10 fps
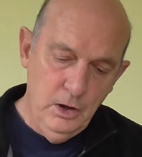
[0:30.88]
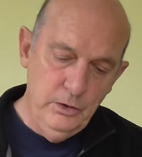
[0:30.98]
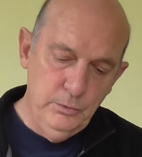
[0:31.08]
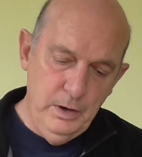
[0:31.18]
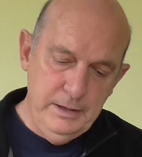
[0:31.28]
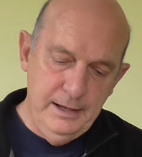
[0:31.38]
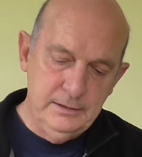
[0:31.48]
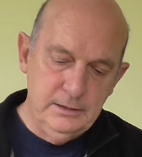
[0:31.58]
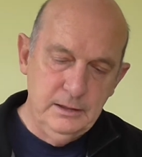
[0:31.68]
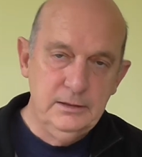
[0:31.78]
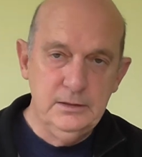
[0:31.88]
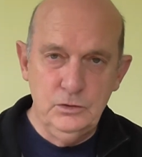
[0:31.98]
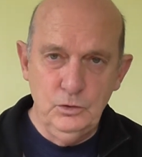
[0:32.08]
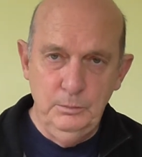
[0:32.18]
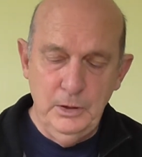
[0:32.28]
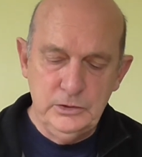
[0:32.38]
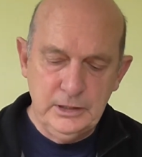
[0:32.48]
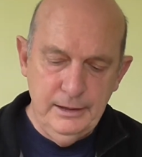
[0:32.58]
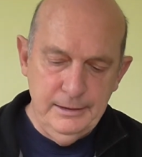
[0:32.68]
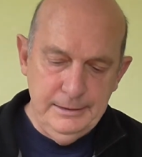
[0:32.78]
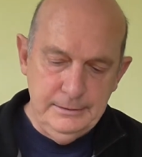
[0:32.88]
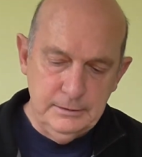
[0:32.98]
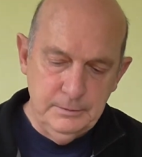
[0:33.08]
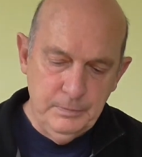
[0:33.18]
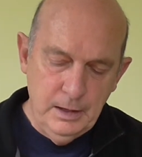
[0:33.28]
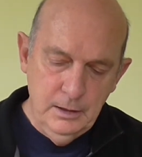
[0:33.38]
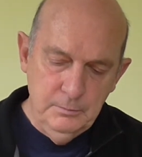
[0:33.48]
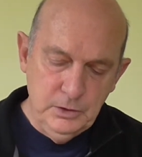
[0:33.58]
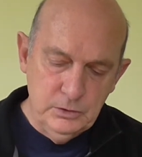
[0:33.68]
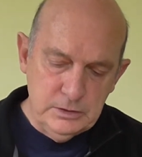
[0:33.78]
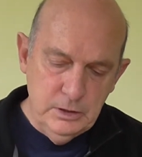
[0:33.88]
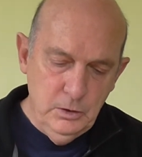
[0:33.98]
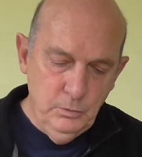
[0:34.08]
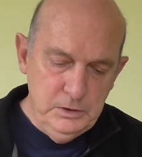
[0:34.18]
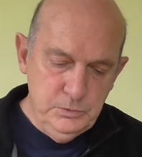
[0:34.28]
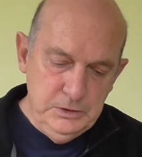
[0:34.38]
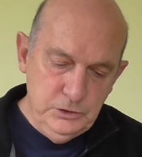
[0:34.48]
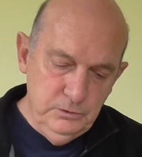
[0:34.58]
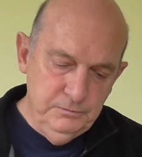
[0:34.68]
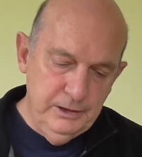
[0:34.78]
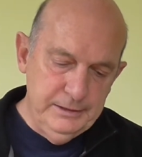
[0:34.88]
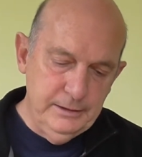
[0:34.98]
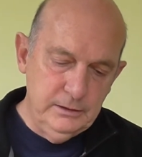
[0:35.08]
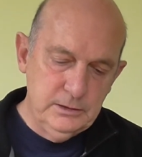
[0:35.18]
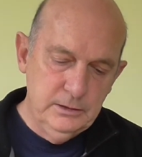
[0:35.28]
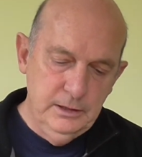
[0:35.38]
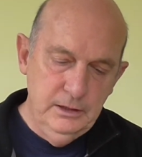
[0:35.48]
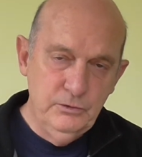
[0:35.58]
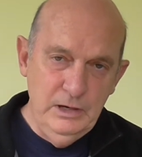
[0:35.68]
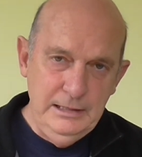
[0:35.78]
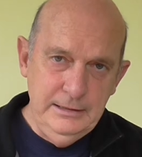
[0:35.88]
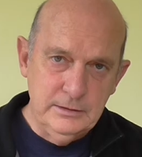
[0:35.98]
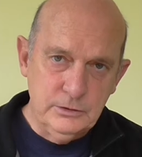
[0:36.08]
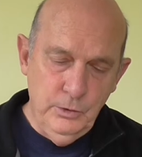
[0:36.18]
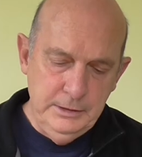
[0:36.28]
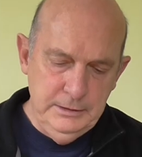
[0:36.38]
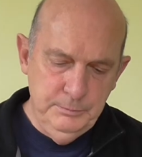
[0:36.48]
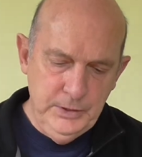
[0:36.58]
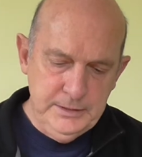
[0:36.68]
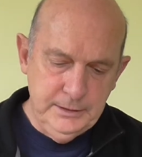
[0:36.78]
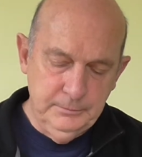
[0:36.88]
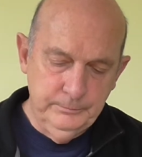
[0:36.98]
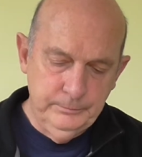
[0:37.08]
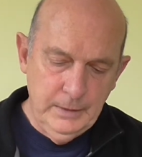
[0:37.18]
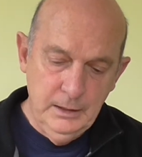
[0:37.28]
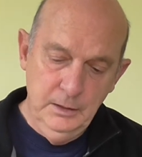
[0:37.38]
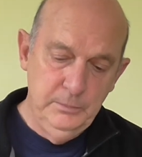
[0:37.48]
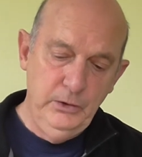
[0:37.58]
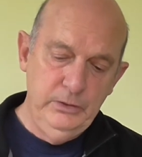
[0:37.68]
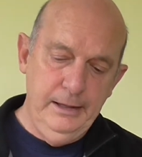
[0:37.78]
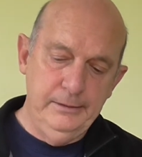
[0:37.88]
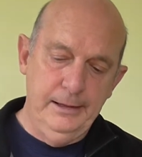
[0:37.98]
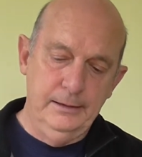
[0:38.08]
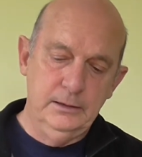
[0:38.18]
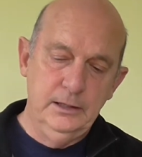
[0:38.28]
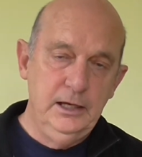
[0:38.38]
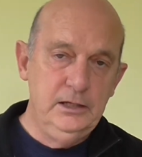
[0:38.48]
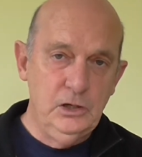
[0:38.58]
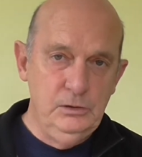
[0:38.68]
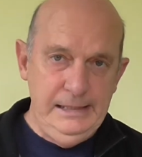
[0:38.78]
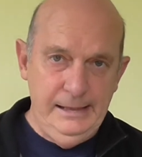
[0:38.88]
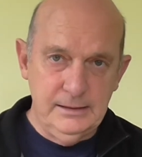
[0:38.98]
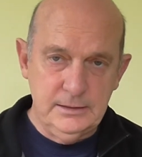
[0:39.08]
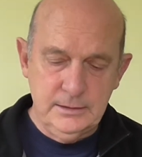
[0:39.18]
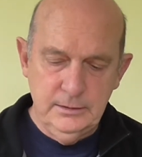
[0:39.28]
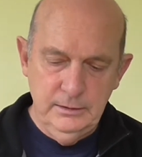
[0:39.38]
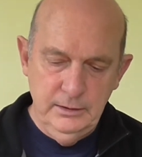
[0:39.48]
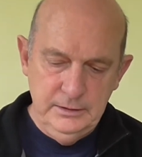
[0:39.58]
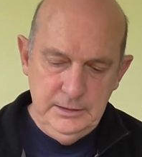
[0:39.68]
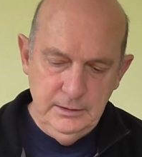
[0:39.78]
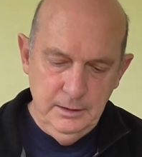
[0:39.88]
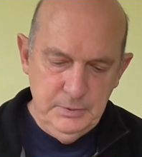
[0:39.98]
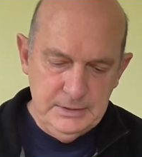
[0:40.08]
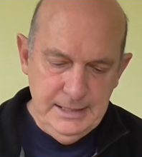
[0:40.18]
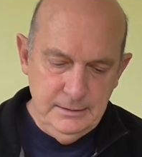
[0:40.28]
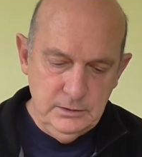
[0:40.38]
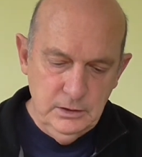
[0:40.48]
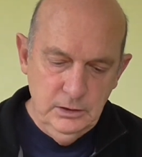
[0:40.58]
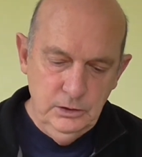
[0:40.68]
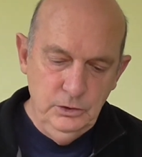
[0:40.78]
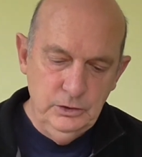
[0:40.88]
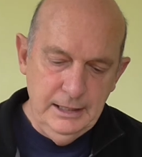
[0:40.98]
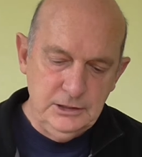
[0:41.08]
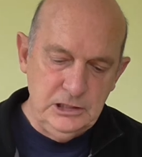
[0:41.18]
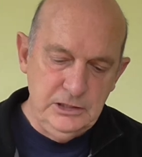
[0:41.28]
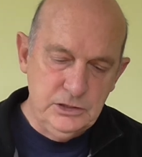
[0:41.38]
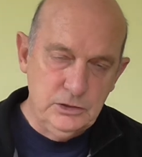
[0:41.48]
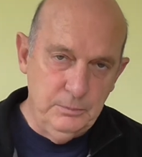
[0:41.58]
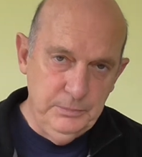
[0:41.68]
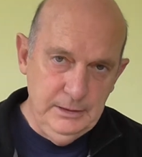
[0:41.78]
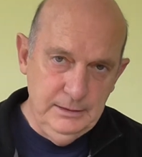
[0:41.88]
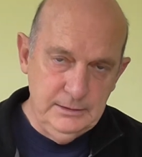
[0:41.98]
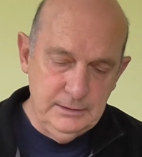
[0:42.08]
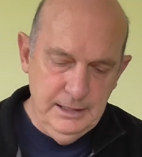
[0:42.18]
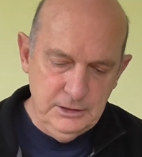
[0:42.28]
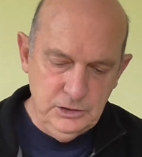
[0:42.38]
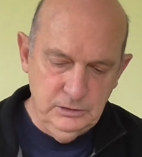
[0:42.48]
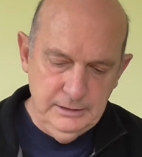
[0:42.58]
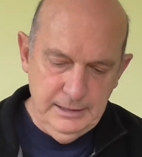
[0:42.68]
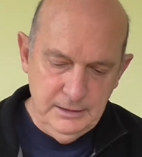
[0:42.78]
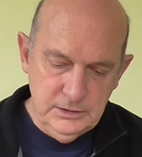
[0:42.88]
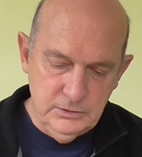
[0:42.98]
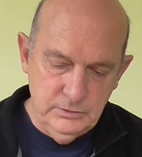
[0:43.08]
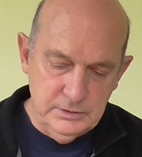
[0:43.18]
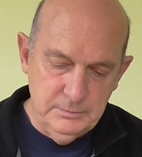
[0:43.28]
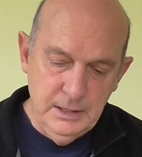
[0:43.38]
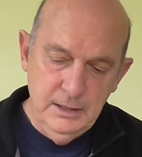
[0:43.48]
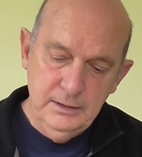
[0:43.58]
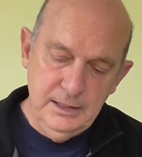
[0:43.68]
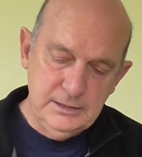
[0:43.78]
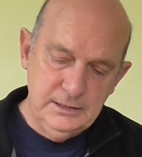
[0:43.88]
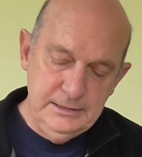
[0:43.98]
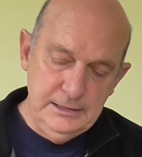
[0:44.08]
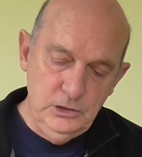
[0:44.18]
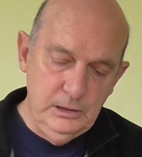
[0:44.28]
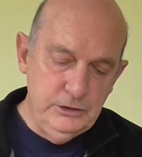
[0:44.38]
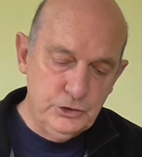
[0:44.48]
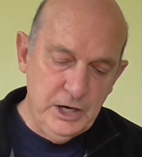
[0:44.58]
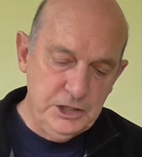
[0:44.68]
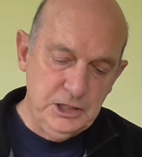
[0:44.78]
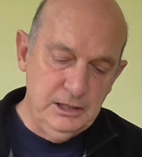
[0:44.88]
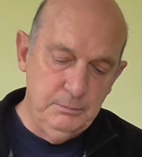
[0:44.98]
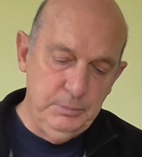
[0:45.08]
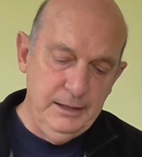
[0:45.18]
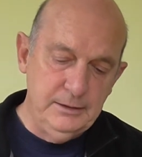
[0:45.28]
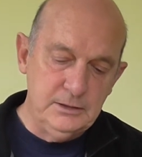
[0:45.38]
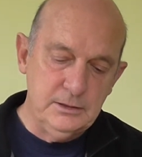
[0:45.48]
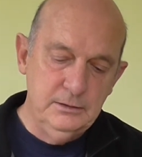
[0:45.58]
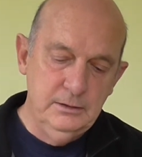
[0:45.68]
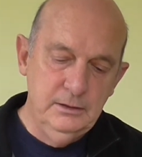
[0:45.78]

On the one hand, this is almost kind, because once we do find out, it really is quite depressing. But on the other hand, it's only us, the 99%, who could actually stop the international gangsterism that's continually trashing our planet.